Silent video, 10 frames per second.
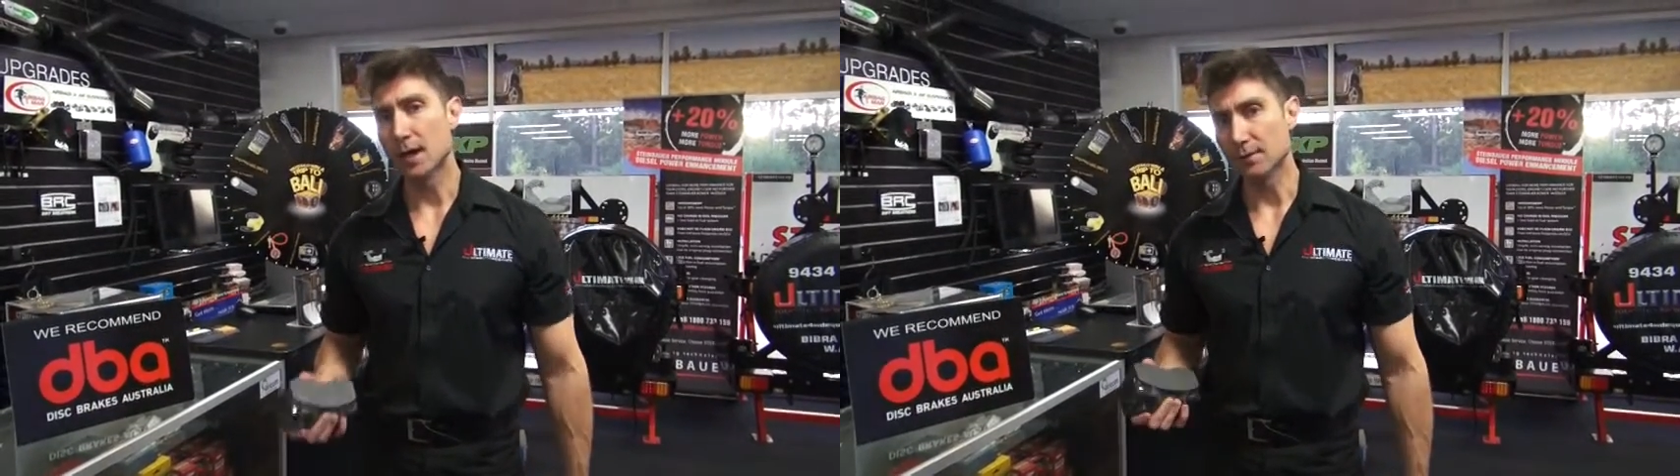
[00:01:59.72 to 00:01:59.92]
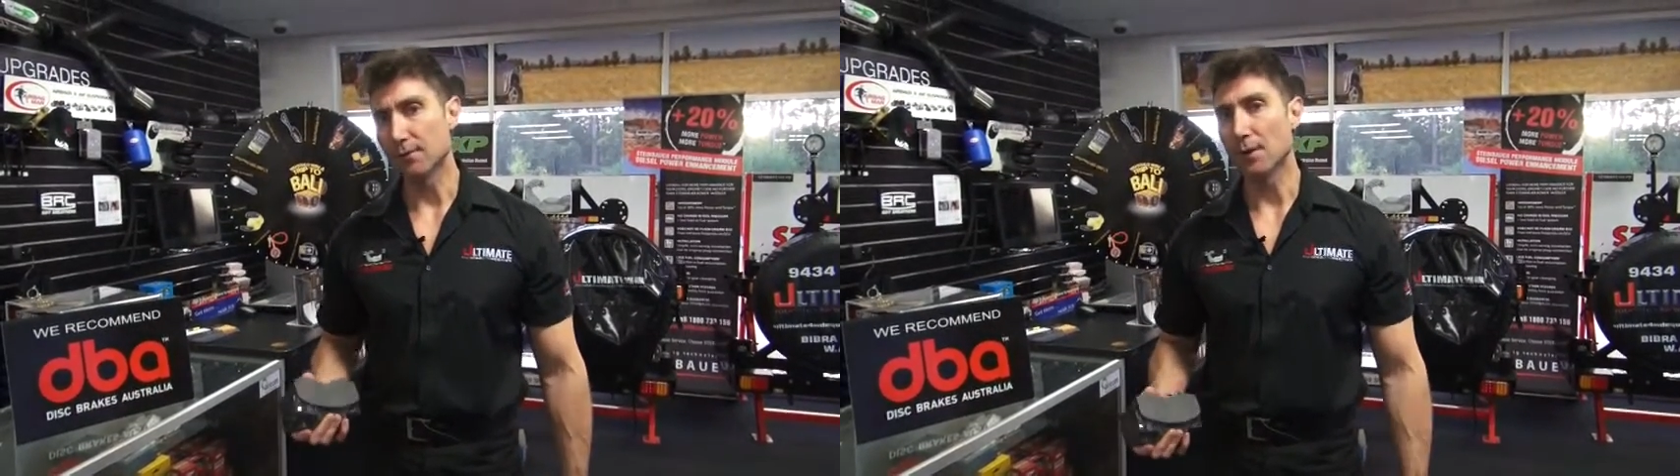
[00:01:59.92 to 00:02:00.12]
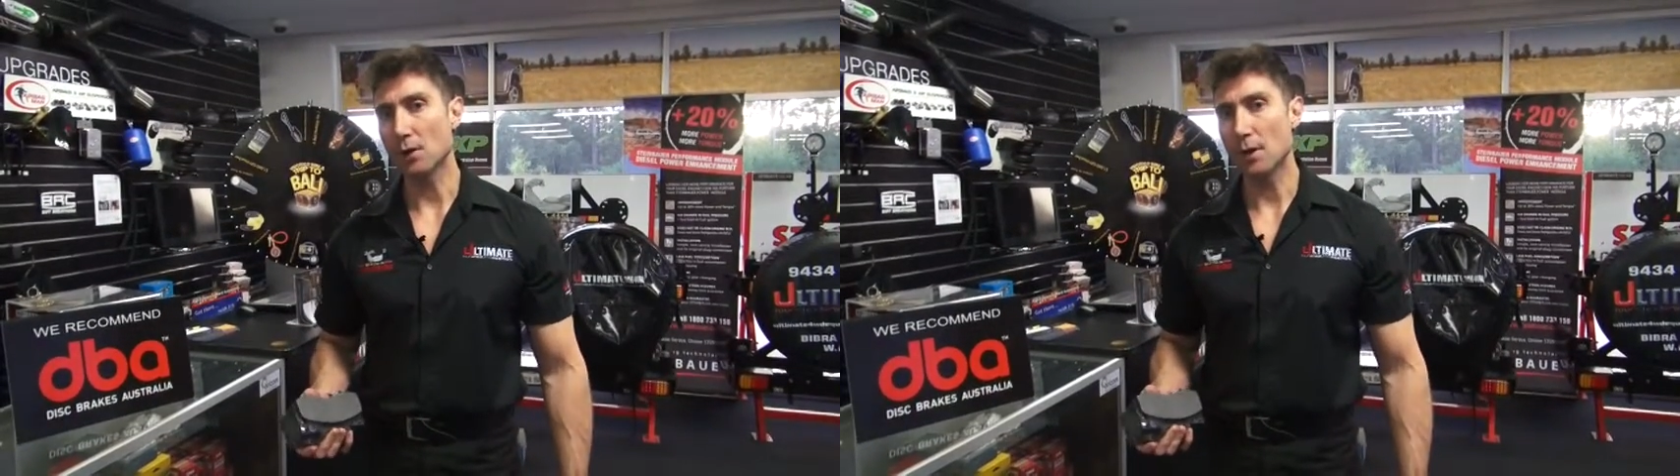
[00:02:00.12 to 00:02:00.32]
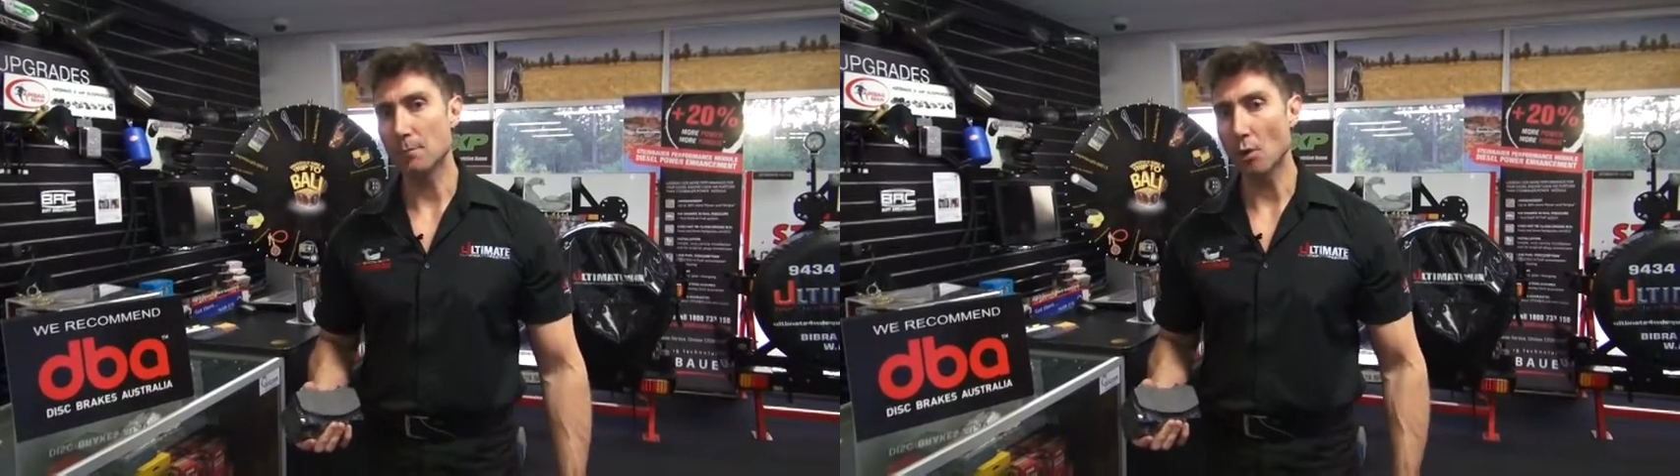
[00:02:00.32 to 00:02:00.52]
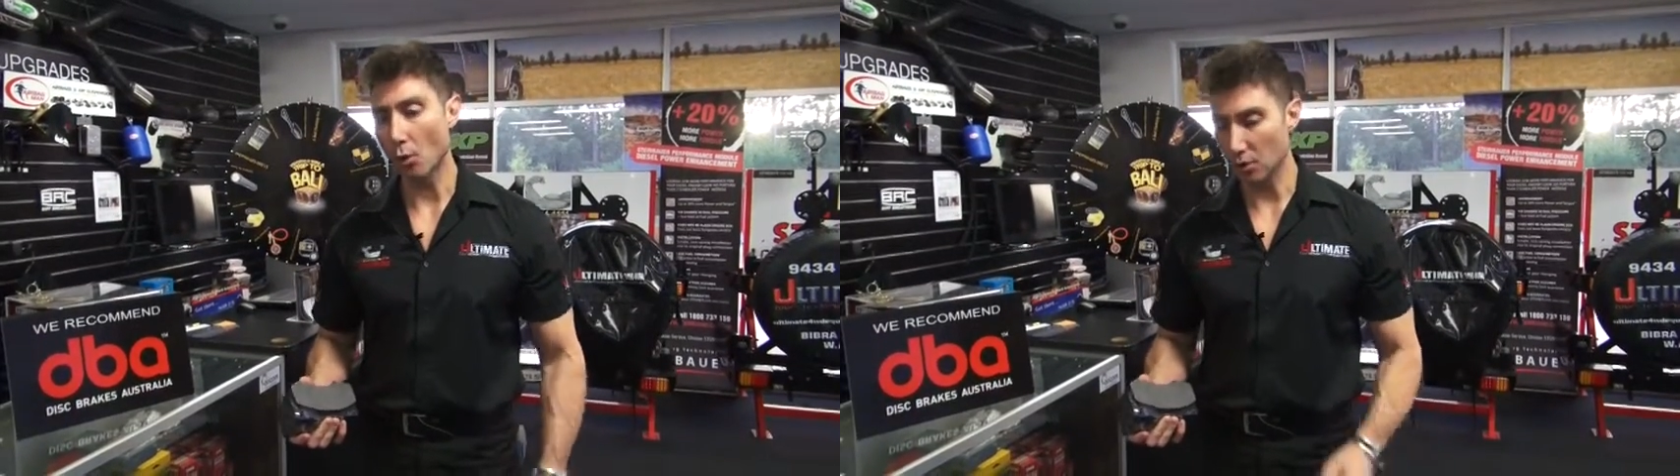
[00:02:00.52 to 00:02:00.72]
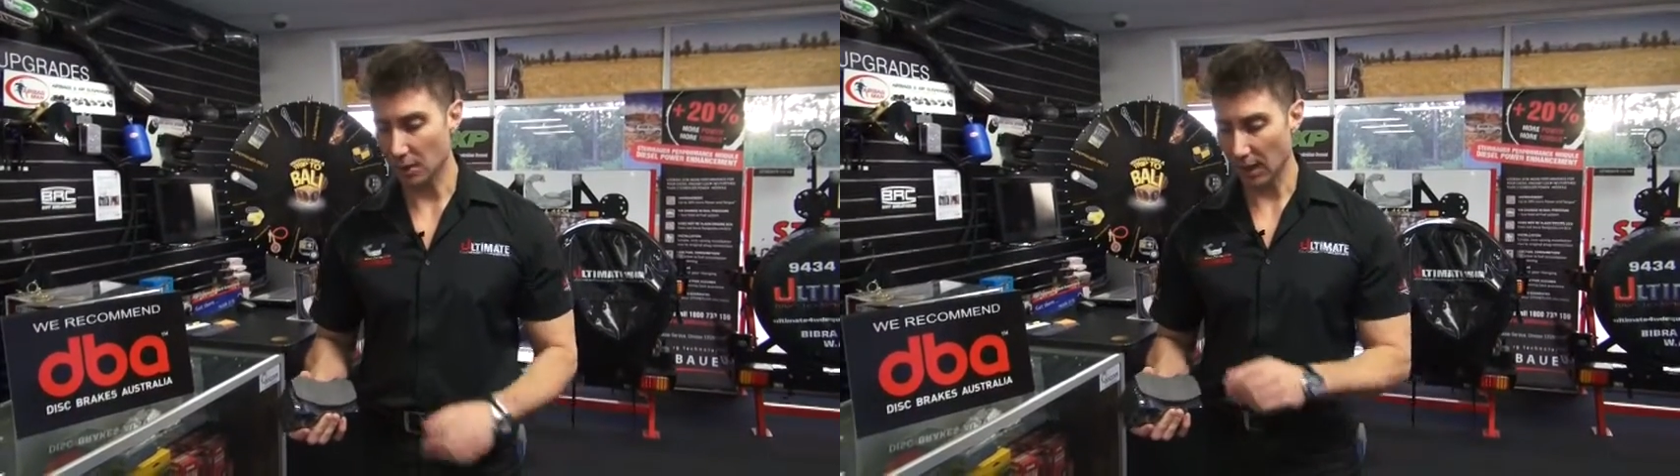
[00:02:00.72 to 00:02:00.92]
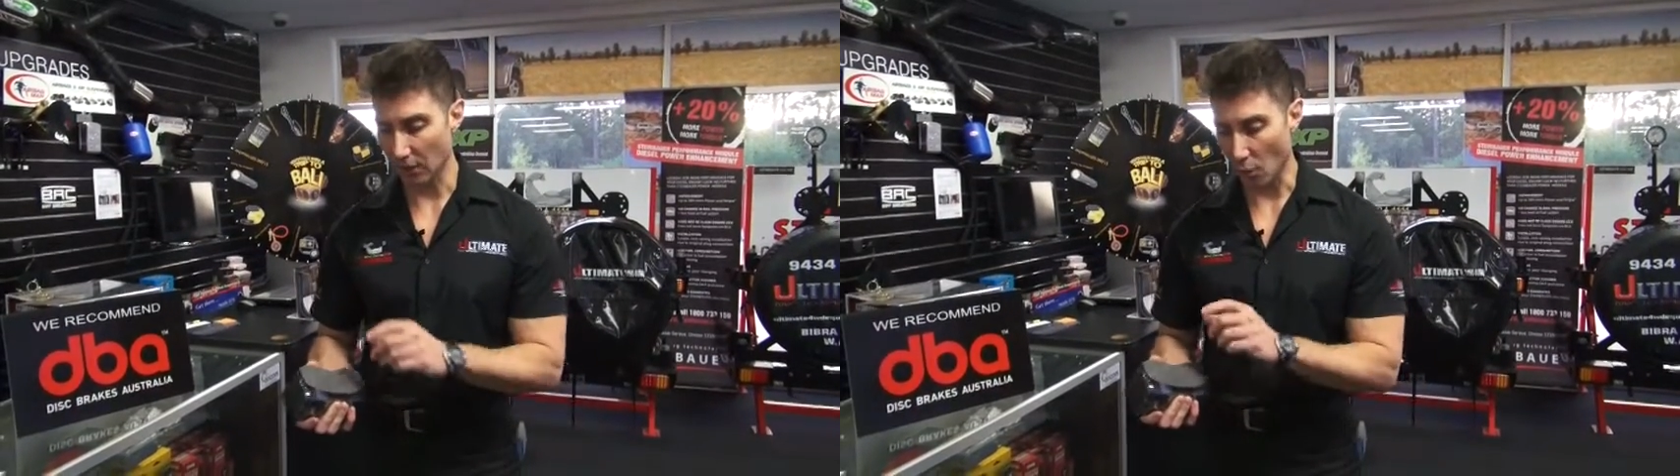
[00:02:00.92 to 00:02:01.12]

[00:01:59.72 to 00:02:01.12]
It's very important to get